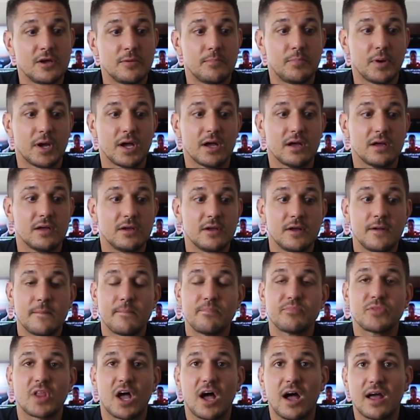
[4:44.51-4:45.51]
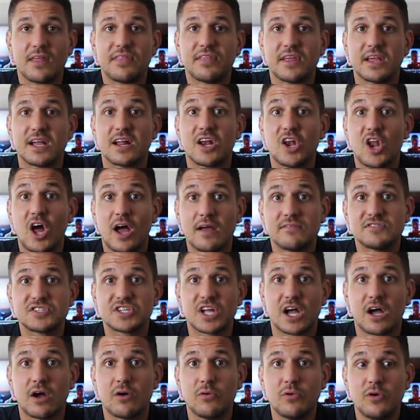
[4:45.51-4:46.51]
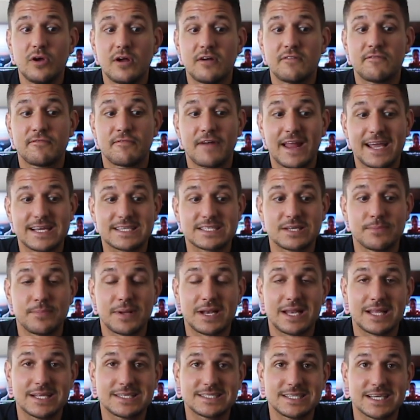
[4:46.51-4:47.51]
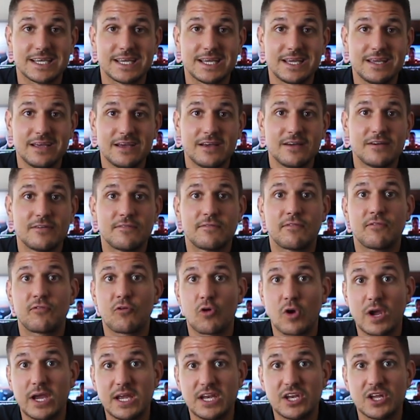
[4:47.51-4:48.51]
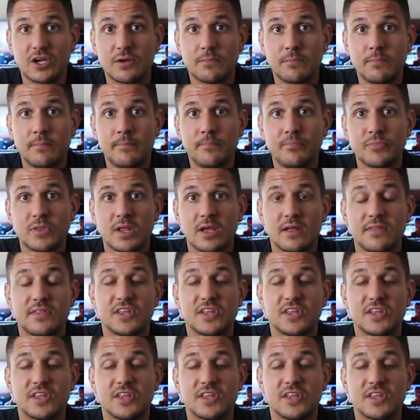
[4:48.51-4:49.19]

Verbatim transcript: But I think lifestyle, flexibility, freedom,